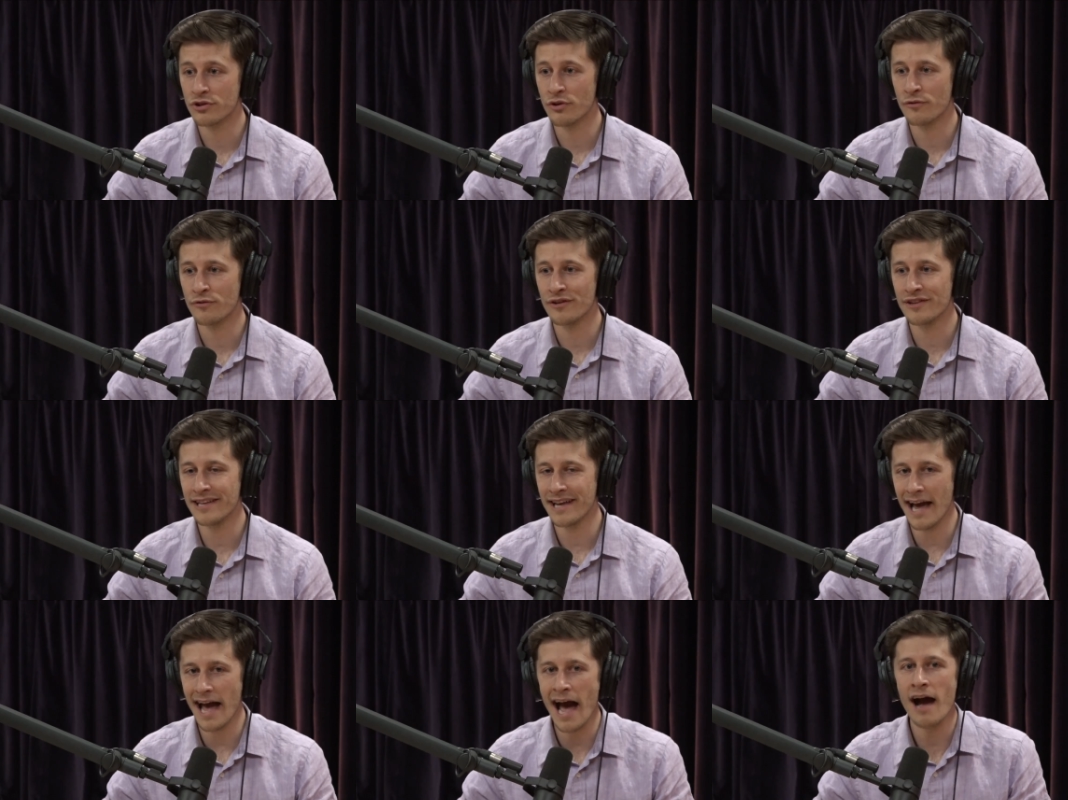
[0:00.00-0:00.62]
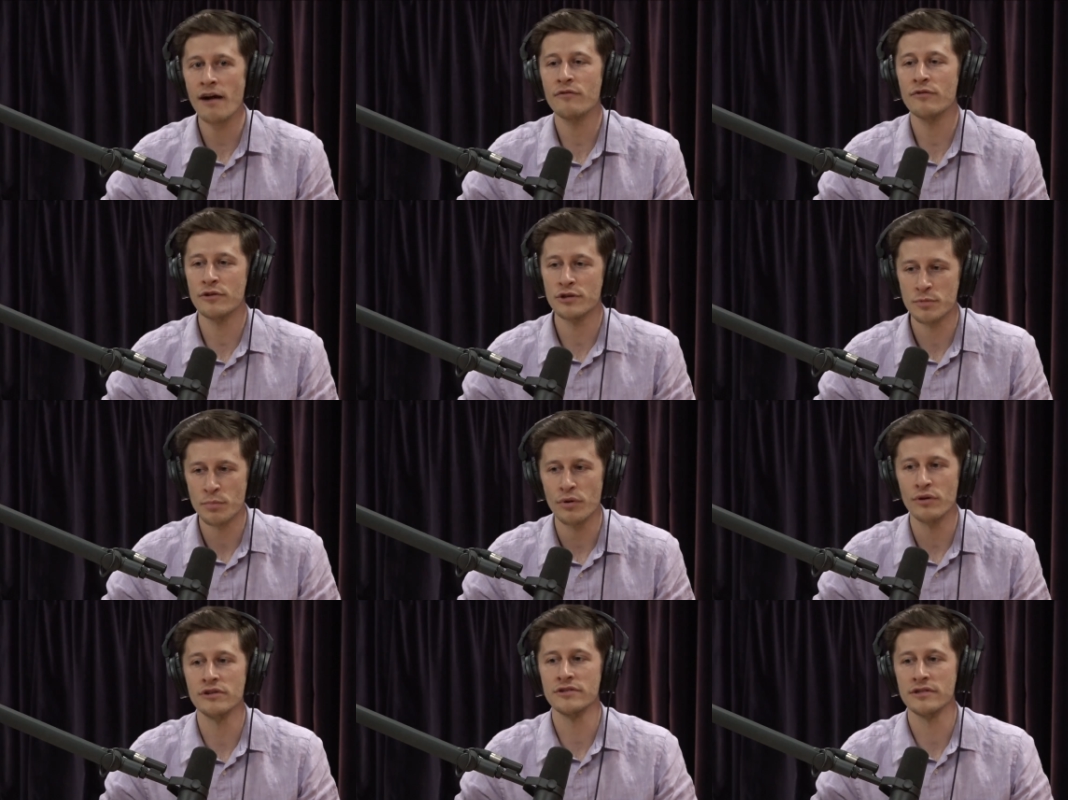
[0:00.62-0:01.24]
So yeah. for the
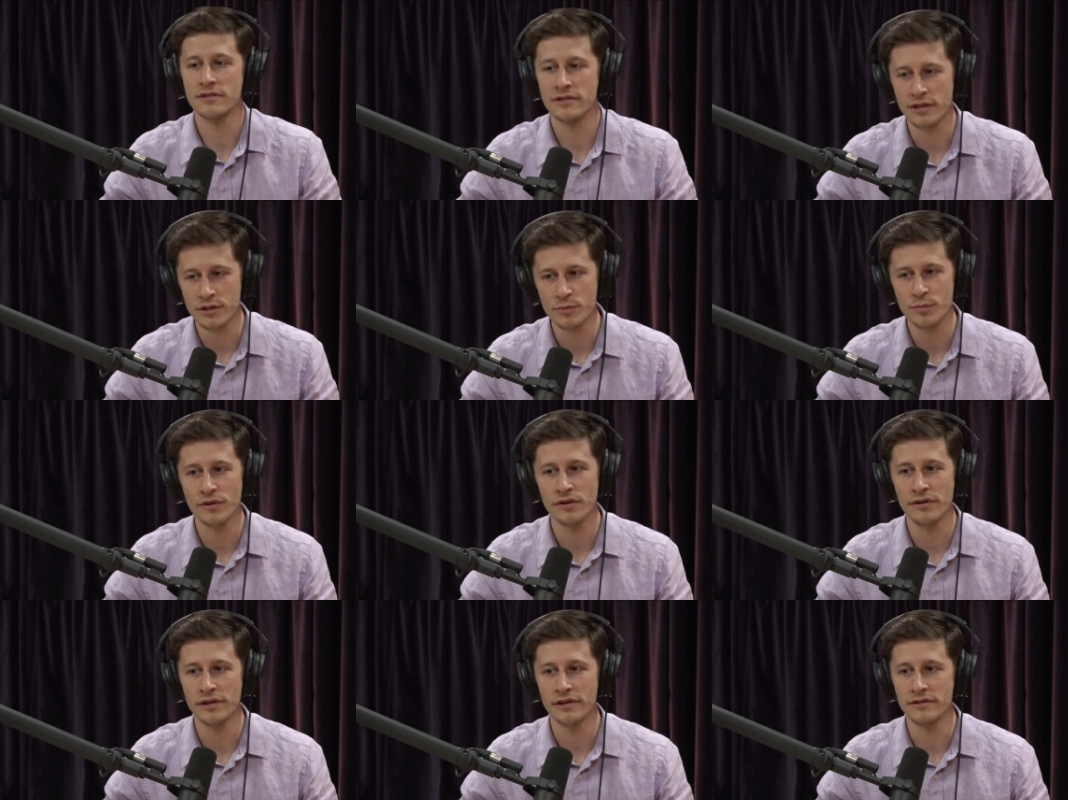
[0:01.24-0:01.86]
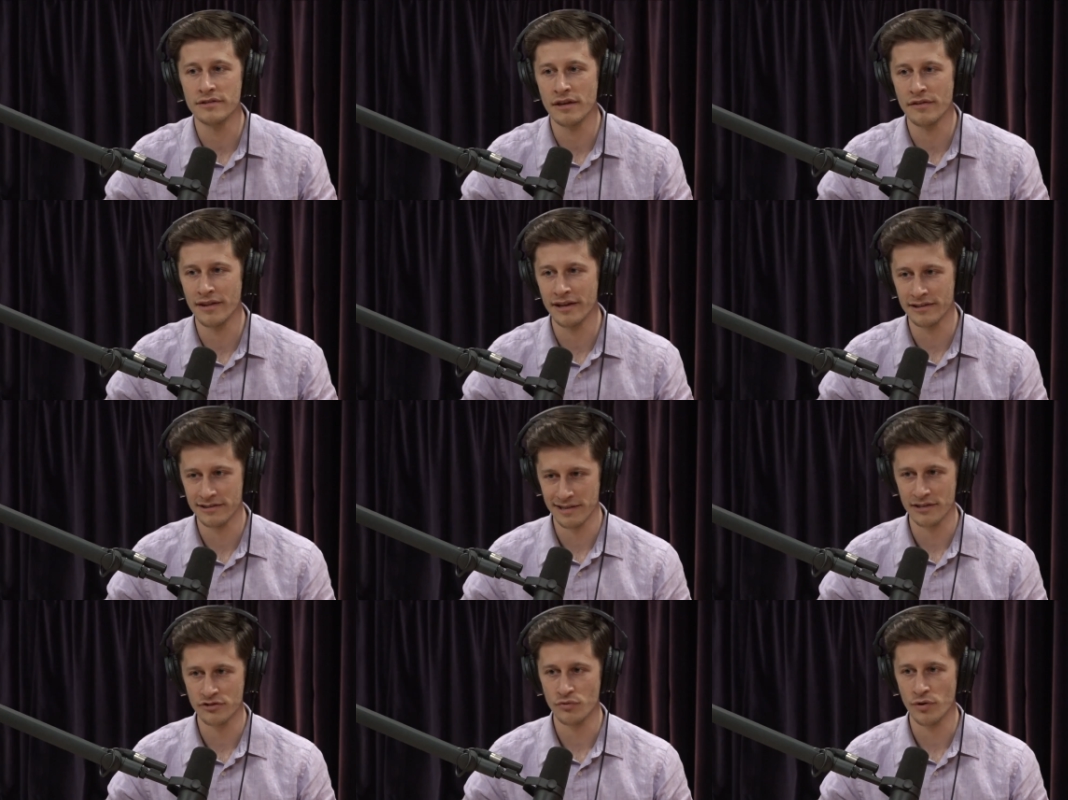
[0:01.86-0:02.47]
average person's experience, I think
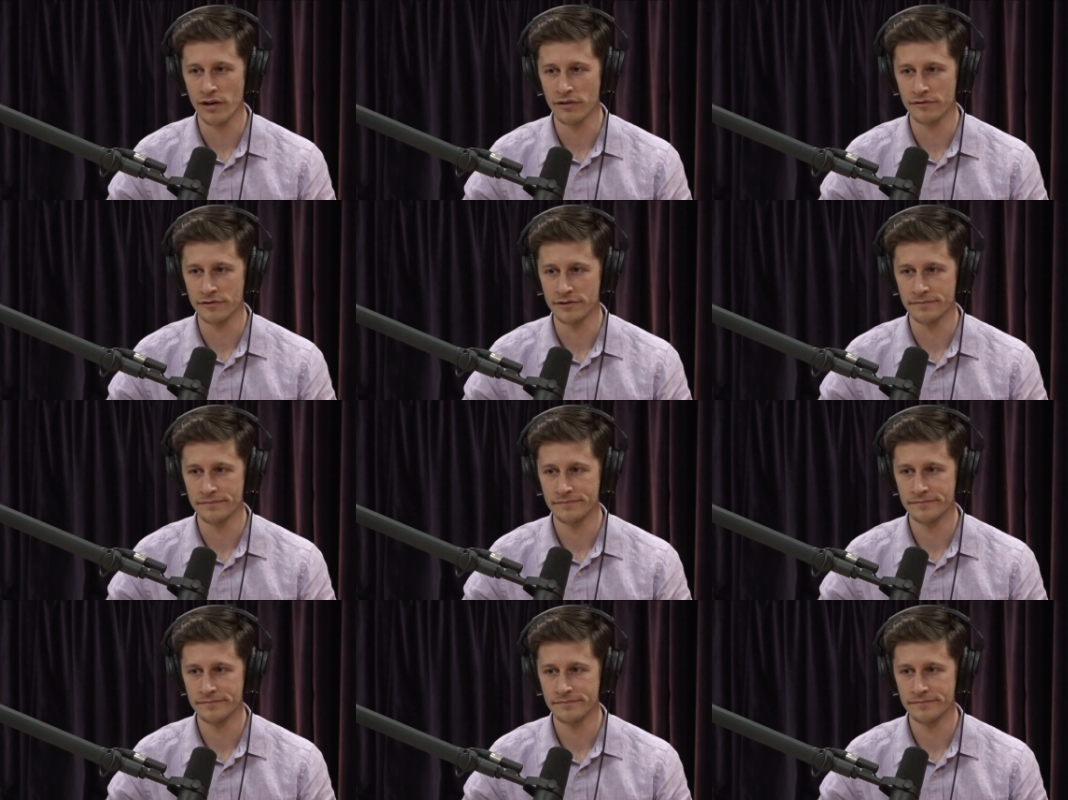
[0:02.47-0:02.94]
it's less relevant.